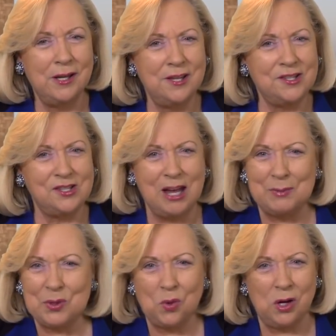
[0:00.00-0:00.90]

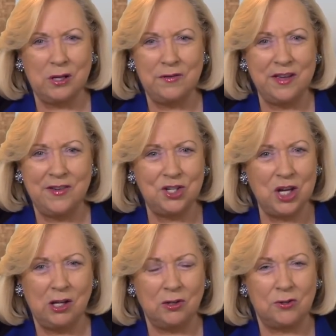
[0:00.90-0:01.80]
stop the work of
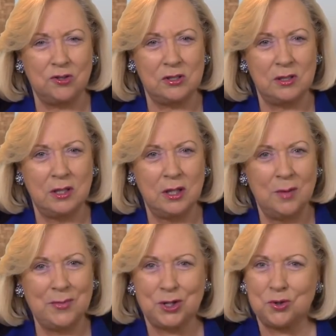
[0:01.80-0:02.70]
evangelicals
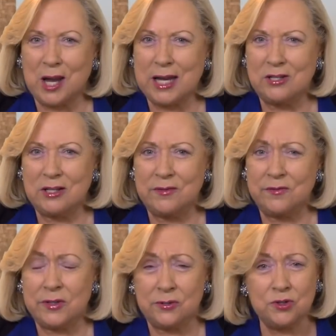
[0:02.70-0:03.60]
by trying to
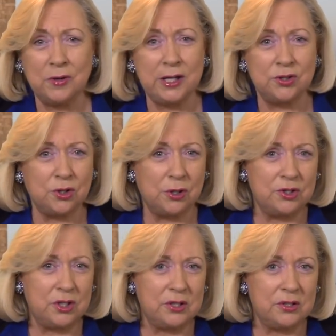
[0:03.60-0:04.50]
infiltrate
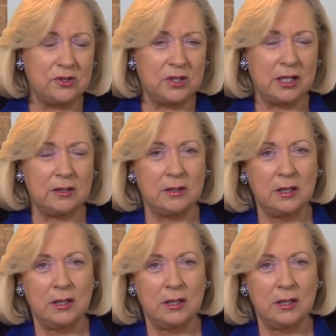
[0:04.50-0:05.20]
churches and